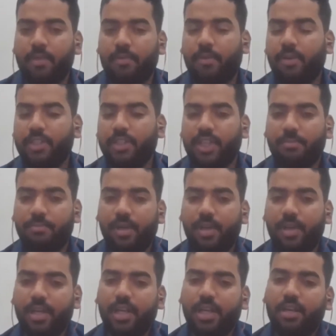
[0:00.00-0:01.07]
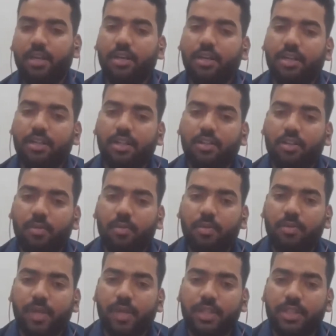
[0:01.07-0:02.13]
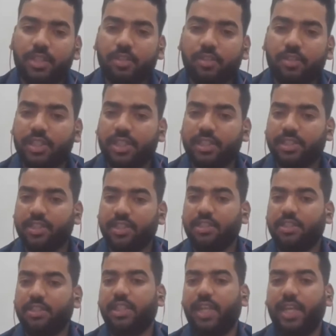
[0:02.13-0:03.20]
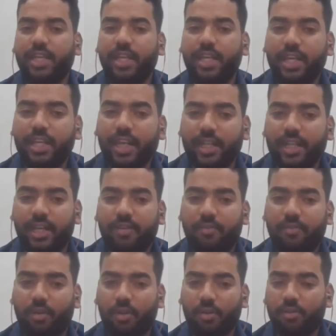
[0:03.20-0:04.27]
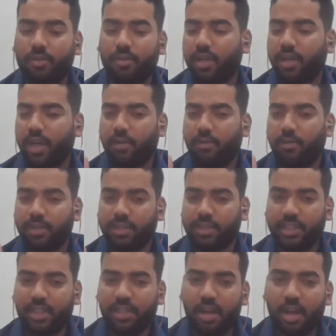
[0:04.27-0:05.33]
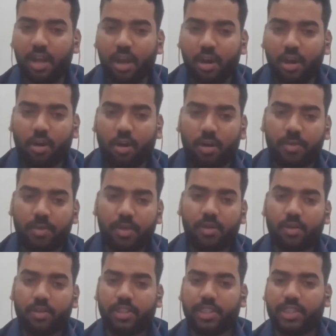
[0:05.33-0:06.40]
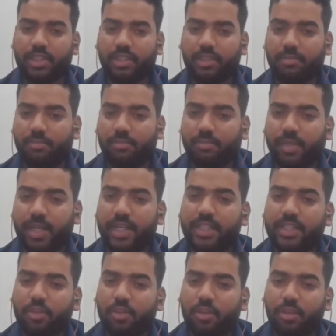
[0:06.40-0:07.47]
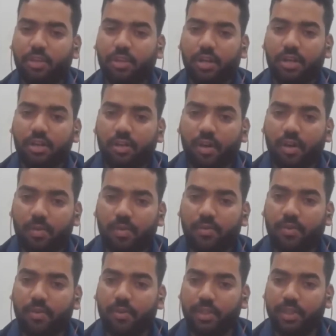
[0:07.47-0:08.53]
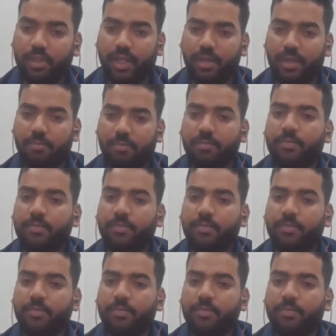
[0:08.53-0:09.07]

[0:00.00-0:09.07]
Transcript: For example, in other Commonwealth jurisdictions like India that follow adversarial common law system, it is not uncommon for them